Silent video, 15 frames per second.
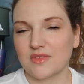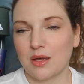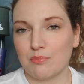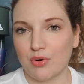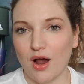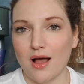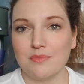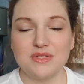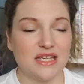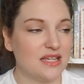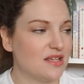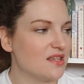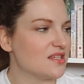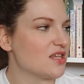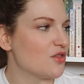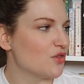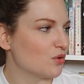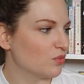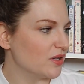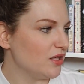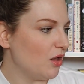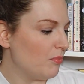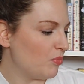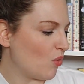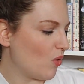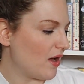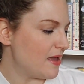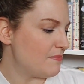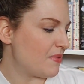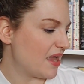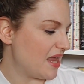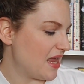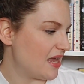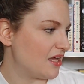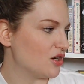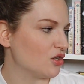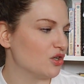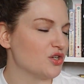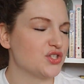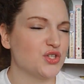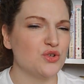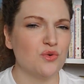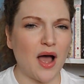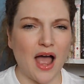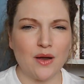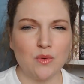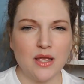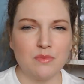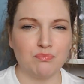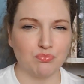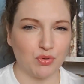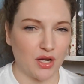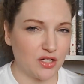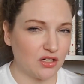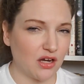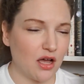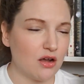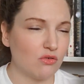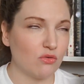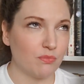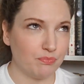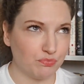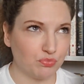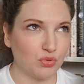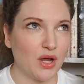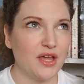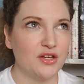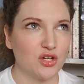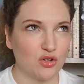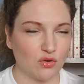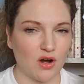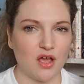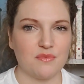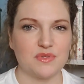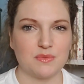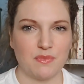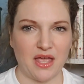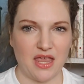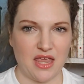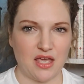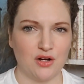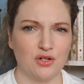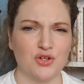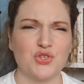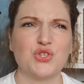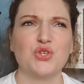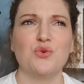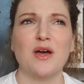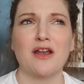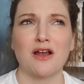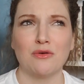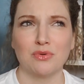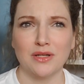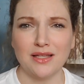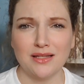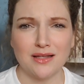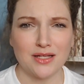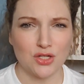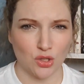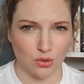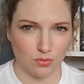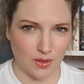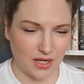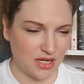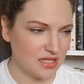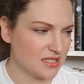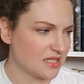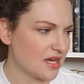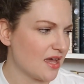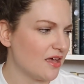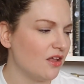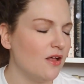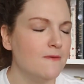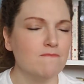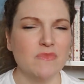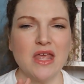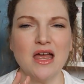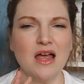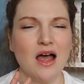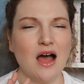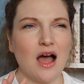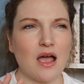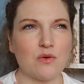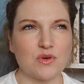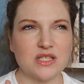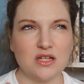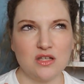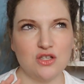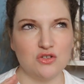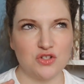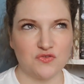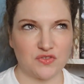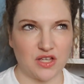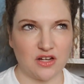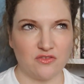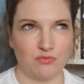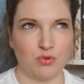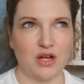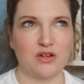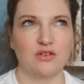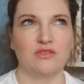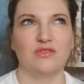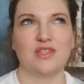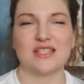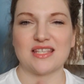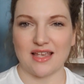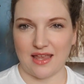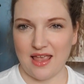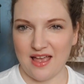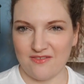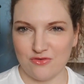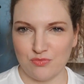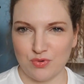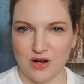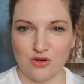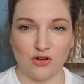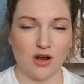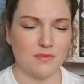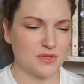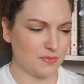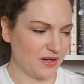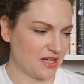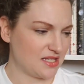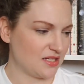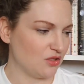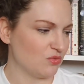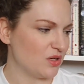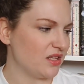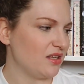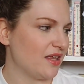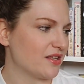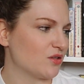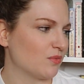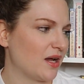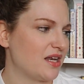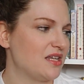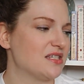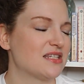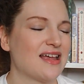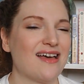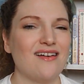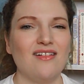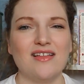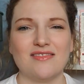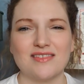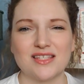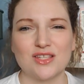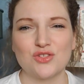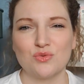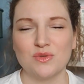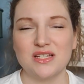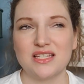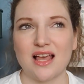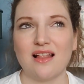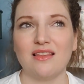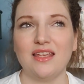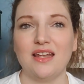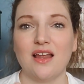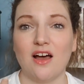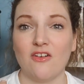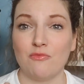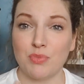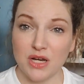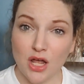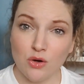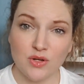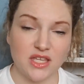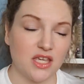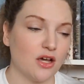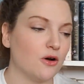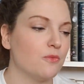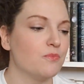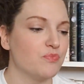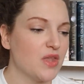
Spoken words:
prompt is The Real Boy by Anne Ursu. I read Breadcrumbs by Anne Ursu and I really liked her writing style. I wasn't a huge fan of the second half of Breadcrumbs, but I still really like the writing style. And this is a retelling of Pinocchio.